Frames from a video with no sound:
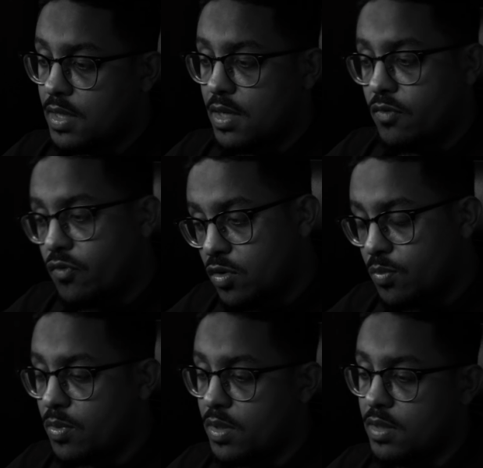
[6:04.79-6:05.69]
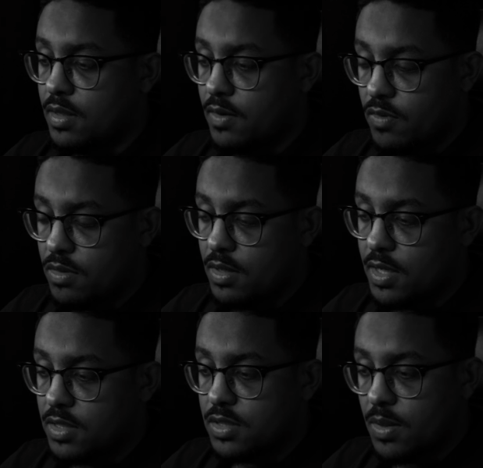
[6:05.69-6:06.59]
and footprint and everything
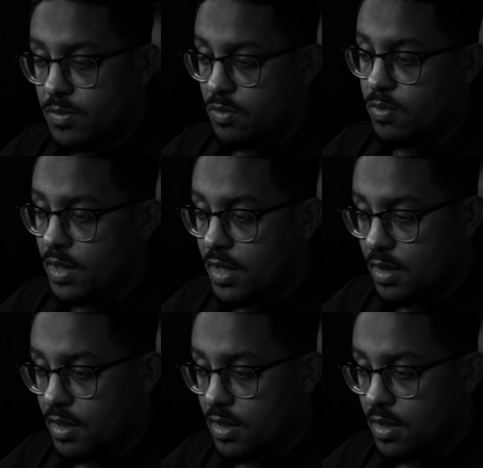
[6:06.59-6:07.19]
else comes to play.